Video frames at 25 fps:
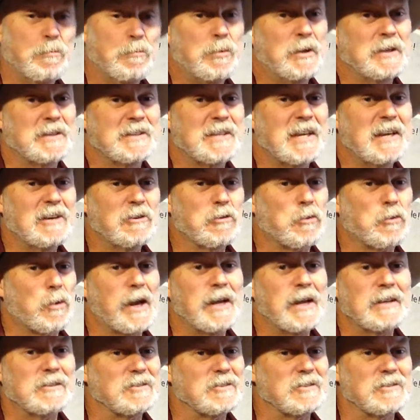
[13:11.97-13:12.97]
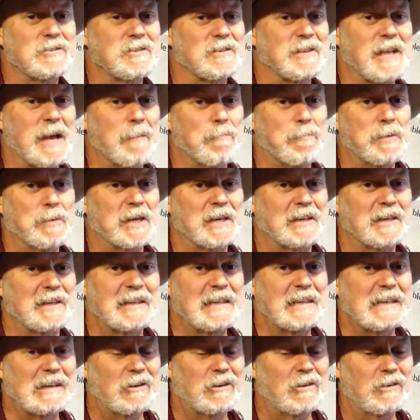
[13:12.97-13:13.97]
But 10 grains isn't that big a
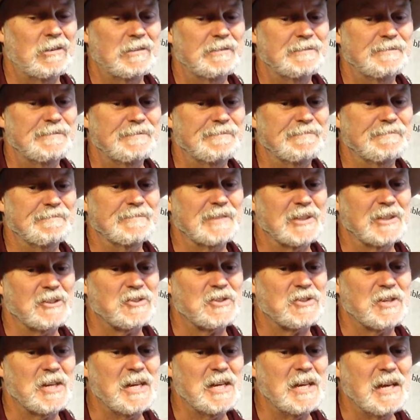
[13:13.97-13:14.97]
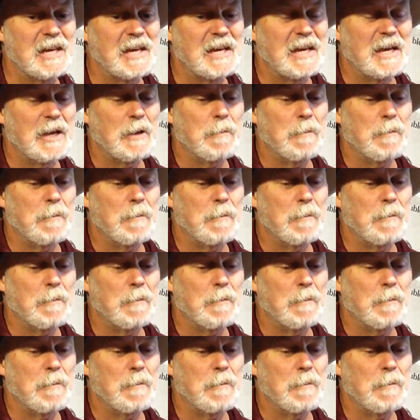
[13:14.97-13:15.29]
deal, you see?